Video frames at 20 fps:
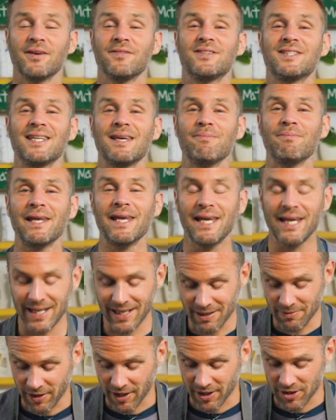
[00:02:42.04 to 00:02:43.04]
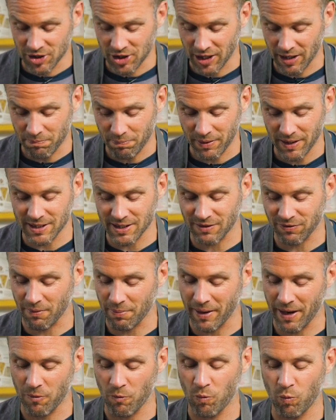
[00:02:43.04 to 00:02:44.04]
I've simply heated our chickpeas for
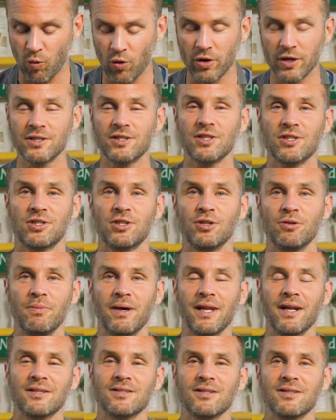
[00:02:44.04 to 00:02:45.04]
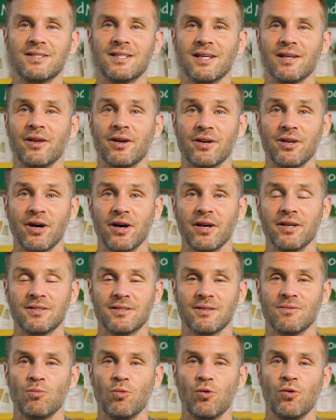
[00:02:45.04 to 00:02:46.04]
about 1 to 2 minutes until they're
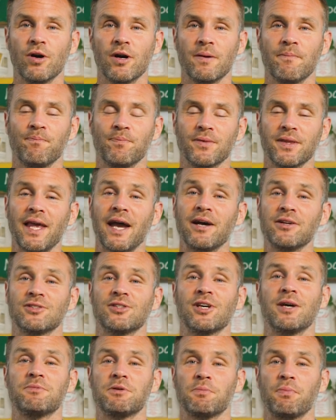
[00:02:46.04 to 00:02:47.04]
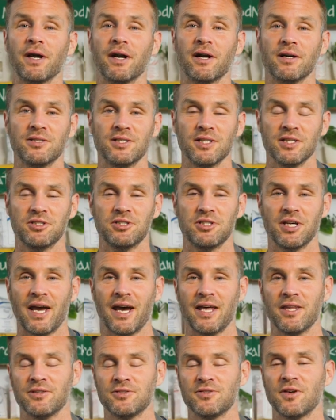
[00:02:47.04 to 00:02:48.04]
nice and warm. Now it's time to bring our dish together.